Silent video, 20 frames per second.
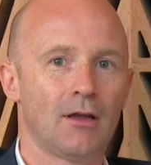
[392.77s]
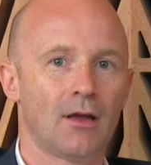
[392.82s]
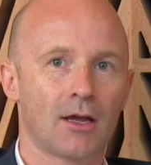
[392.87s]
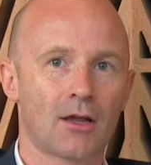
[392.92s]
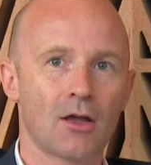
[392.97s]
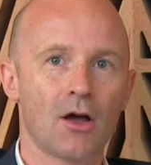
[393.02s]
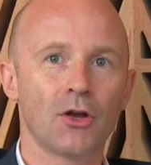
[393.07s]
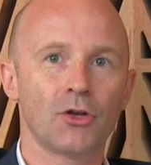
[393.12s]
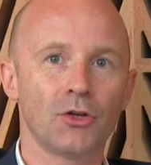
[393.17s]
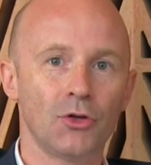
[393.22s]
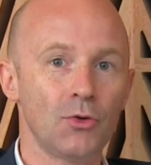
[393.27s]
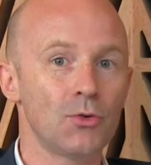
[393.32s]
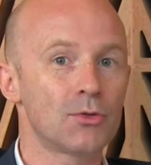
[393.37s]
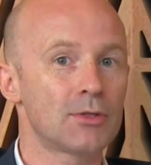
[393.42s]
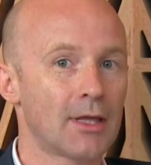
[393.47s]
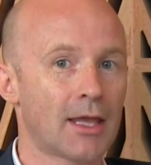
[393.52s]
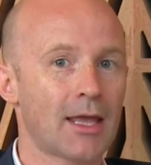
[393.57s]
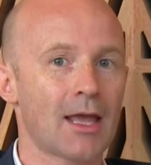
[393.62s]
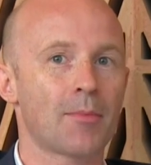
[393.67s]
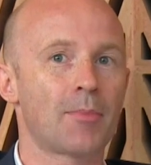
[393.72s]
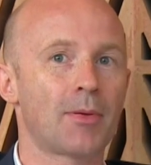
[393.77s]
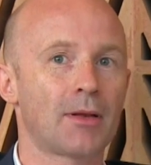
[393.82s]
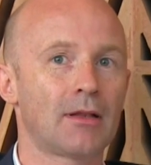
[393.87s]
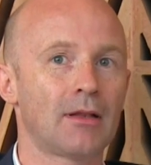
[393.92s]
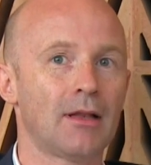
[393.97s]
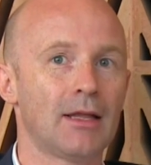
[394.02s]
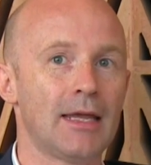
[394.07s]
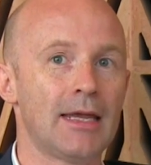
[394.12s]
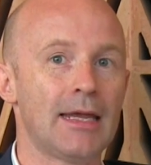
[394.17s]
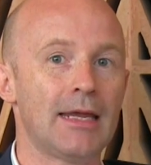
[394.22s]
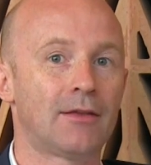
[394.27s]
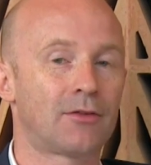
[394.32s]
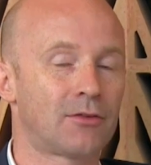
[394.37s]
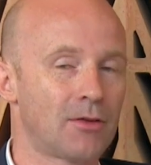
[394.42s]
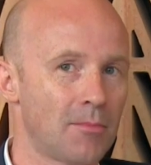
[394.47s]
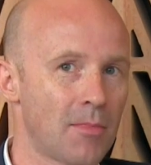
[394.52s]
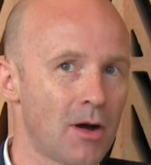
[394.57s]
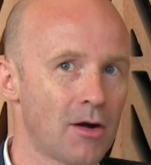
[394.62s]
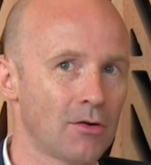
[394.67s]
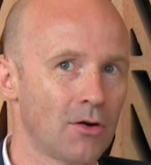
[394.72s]
I can't use the capital E
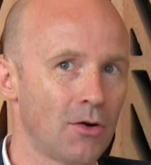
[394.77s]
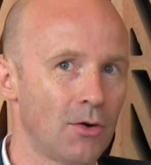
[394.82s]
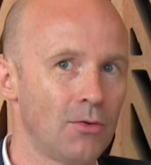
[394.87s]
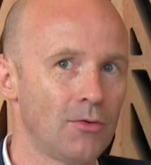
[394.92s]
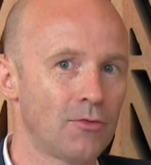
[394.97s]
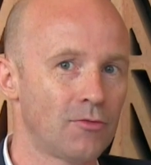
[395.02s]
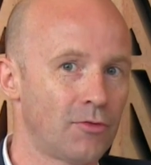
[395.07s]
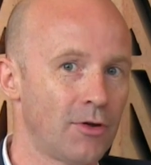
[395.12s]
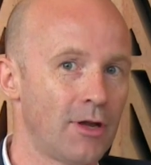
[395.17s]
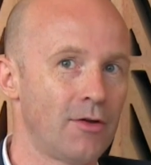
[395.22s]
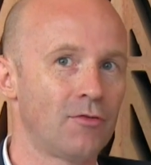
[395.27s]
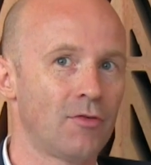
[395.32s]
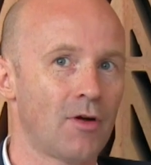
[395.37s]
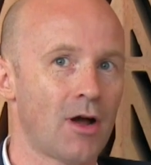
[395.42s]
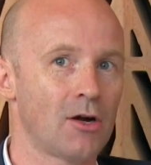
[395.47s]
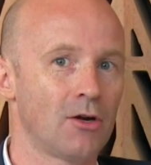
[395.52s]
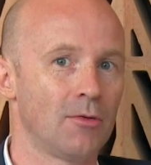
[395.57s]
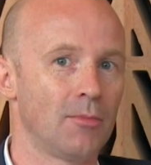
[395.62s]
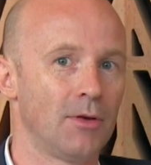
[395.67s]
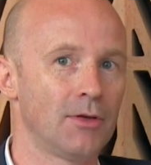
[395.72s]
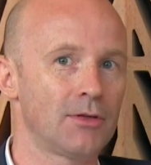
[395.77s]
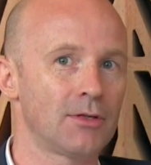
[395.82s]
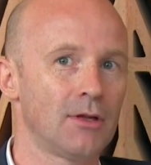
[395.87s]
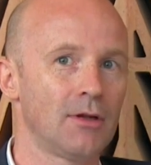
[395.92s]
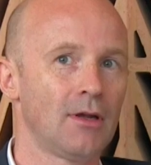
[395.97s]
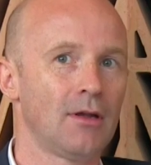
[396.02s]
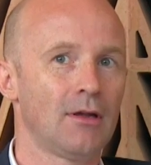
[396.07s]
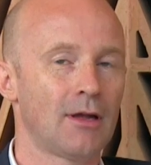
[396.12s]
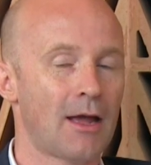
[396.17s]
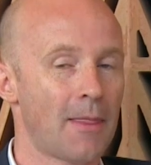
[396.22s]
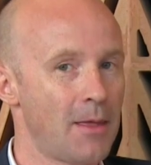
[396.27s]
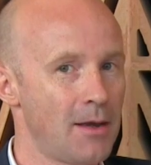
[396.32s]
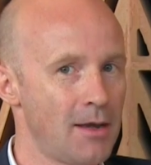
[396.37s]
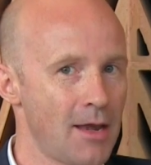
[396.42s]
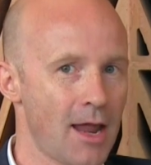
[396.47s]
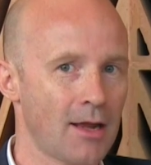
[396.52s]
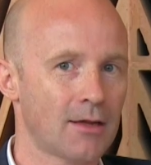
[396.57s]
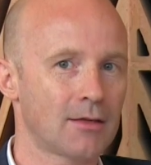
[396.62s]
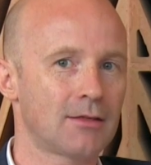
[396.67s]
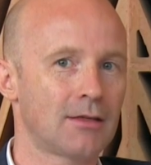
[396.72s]
tomorrow for environment and the
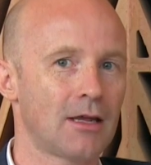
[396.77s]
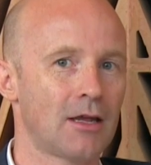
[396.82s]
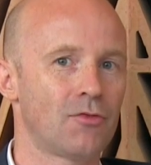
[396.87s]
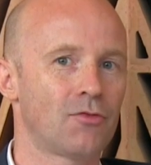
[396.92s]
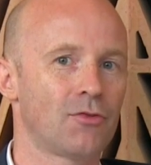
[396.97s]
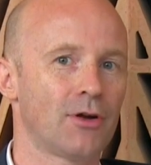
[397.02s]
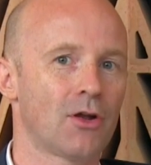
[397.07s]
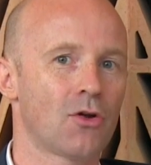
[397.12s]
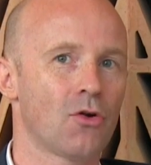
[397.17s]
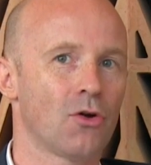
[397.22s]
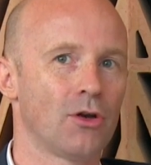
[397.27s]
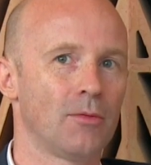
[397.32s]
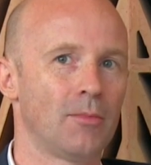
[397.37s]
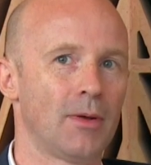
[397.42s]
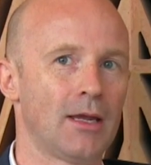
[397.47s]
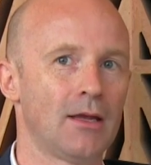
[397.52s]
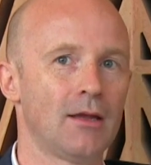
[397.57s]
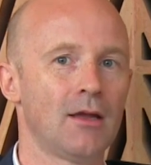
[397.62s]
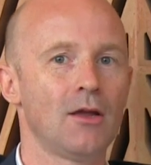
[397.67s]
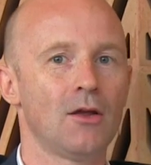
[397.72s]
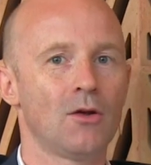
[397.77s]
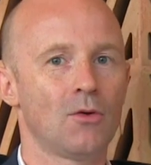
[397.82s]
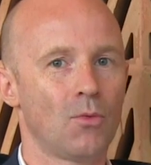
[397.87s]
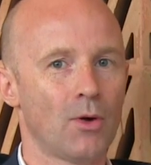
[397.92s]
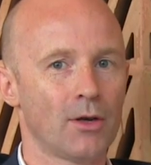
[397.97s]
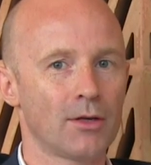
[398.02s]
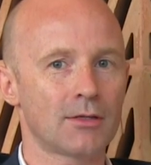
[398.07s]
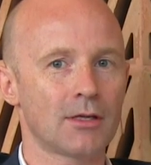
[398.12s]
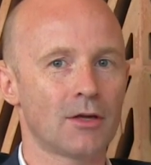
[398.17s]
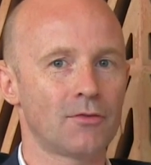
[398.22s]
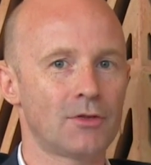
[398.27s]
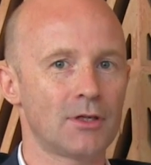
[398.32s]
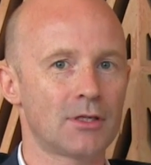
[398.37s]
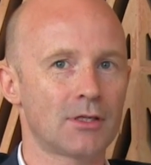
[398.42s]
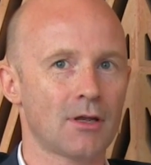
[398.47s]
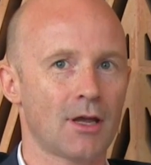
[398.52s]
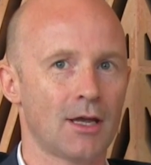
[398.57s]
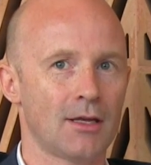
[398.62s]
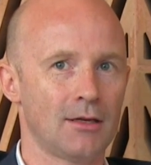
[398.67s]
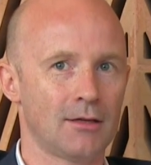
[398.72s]
next day for economy. Once I've
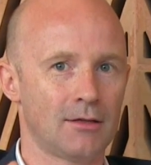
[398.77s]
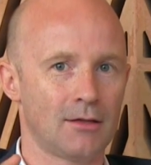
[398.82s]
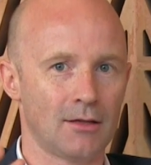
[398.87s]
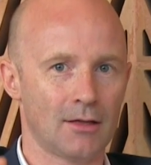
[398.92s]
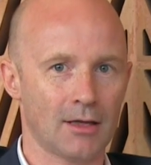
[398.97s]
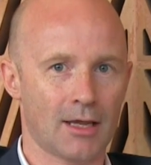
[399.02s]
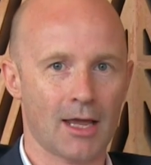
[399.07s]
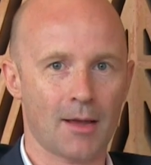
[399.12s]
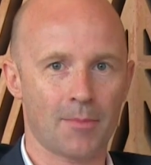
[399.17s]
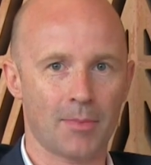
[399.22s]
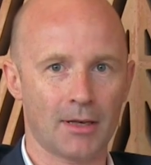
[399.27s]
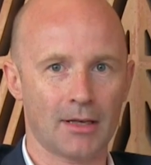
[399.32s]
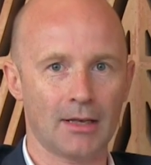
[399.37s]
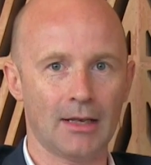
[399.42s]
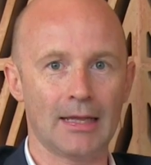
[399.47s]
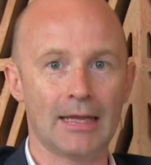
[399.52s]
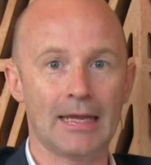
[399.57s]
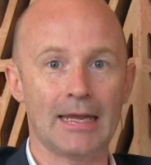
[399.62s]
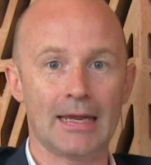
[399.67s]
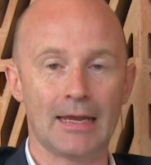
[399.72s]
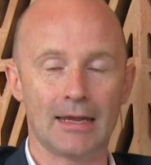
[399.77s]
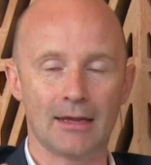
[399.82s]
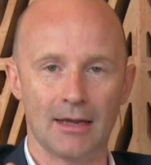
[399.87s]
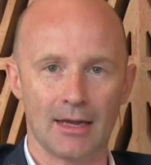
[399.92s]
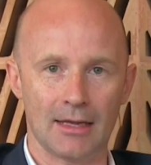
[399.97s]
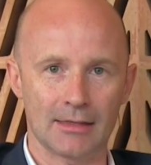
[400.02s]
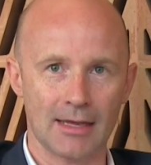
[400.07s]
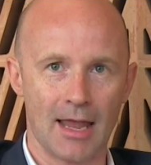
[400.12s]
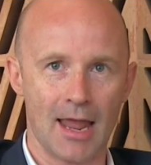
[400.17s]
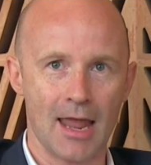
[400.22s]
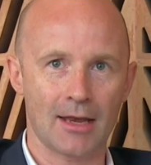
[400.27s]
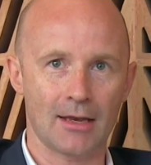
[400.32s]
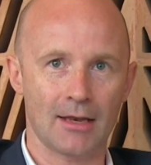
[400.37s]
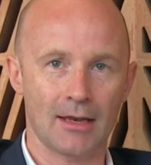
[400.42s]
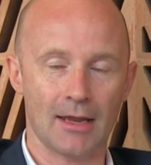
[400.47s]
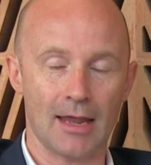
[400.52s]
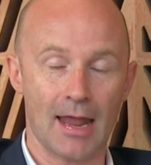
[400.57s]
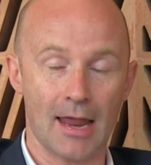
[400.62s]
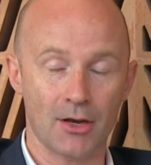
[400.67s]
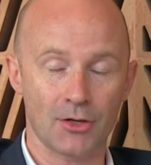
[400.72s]
decided that the capital E is
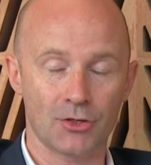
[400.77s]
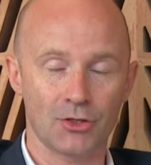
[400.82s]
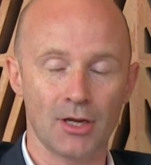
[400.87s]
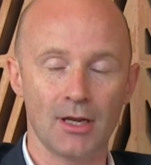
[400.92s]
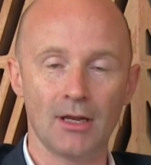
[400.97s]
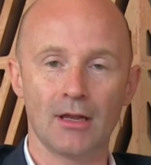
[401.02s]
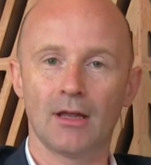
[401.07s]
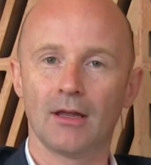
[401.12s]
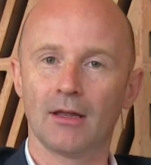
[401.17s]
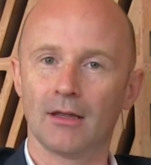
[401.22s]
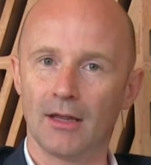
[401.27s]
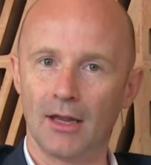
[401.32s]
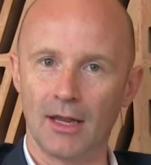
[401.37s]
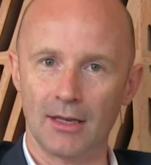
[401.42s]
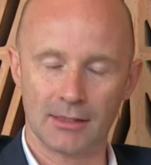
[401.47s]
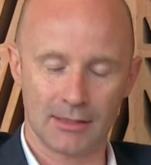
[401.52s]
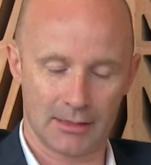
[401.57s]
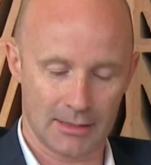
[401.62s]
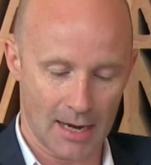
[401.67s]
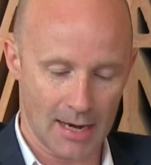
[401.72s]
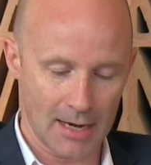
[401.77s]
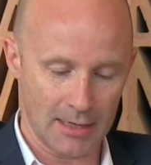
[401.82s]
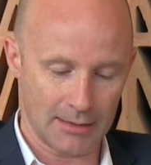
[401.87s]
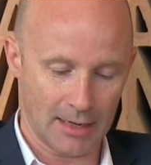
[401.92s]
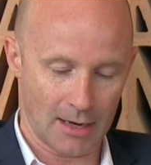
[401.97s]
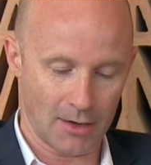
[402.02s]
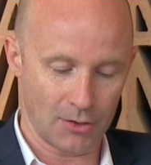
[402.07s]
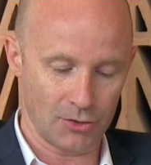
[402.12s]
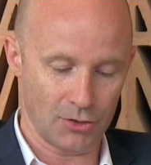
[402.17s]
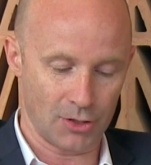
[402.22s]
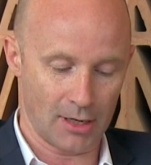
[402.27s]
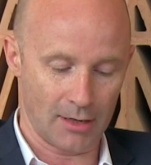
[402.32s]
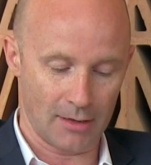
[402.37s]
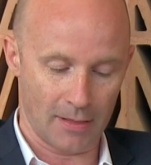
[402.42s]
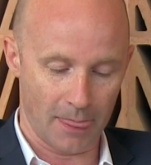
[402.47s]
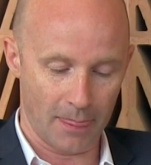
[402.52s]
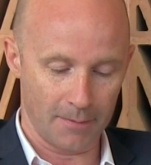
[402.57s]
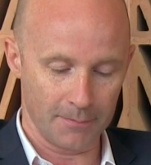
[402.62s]
energy, it stays energy.